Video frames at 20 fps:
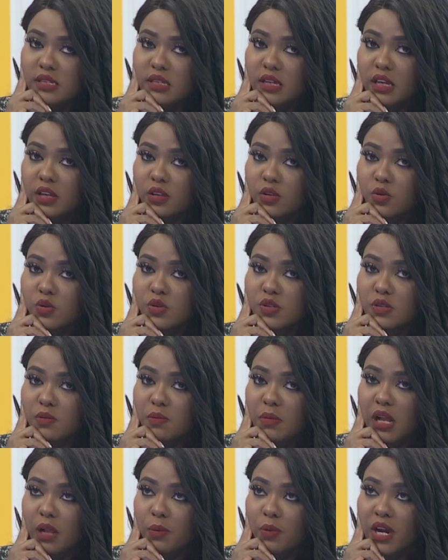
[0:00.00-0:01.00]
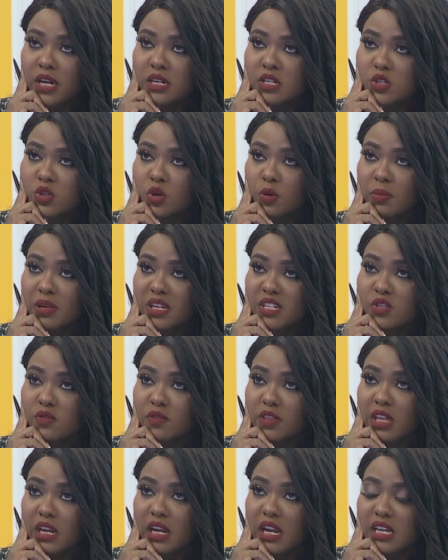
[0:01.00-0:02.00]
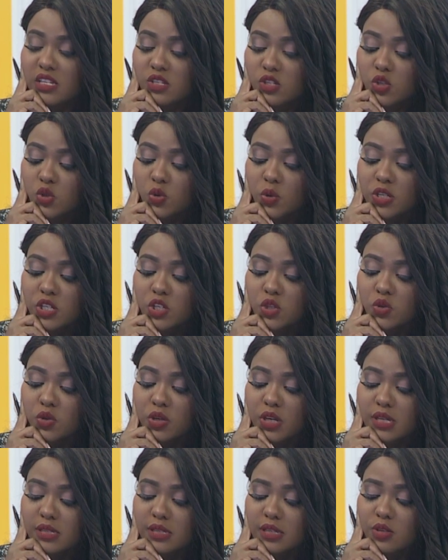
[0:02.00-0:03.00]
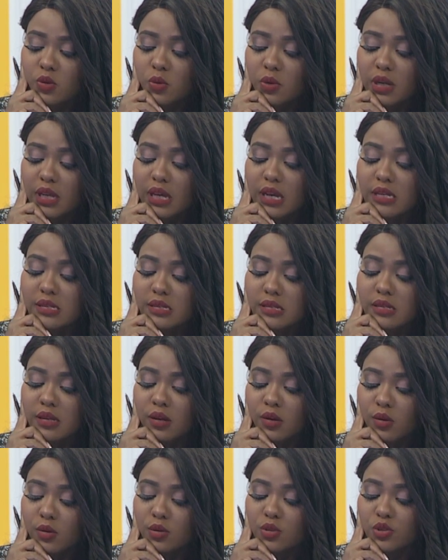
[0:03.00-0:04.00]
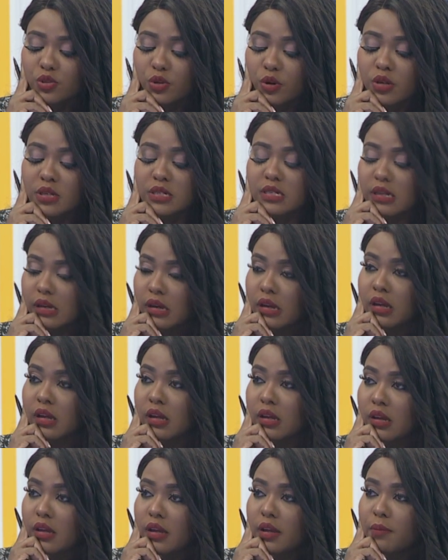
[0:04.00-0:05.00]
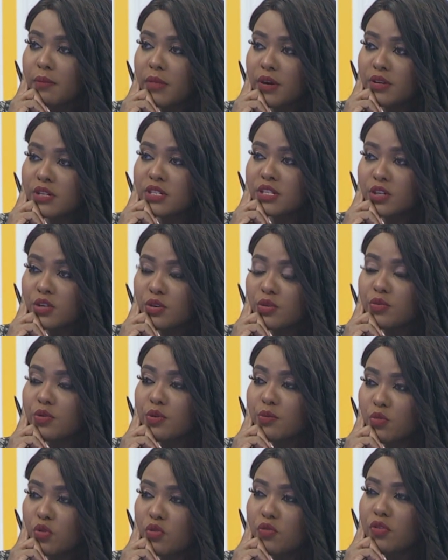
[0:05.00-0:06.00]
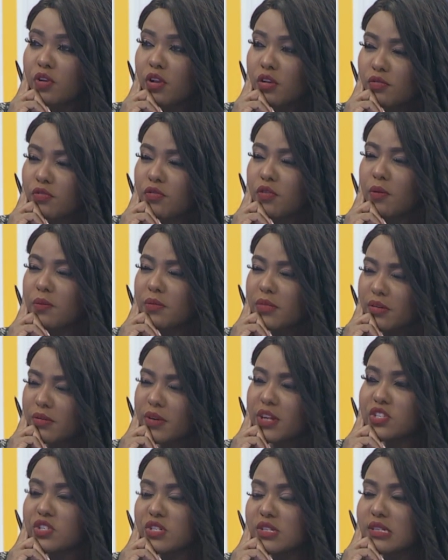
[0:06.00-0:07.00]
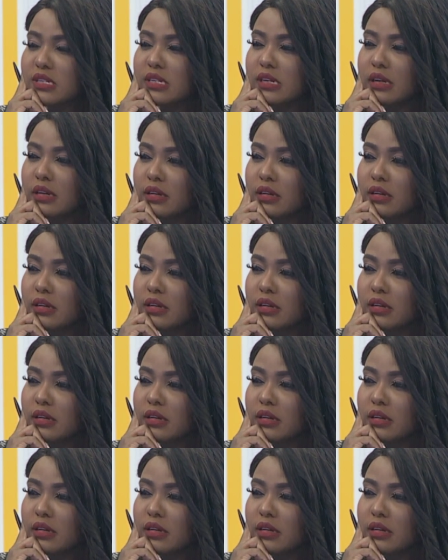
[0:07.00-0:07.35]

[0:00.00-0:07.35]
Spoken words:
in those malpractice complaints over the last 22 years, that only a single doctor merited removal from the register?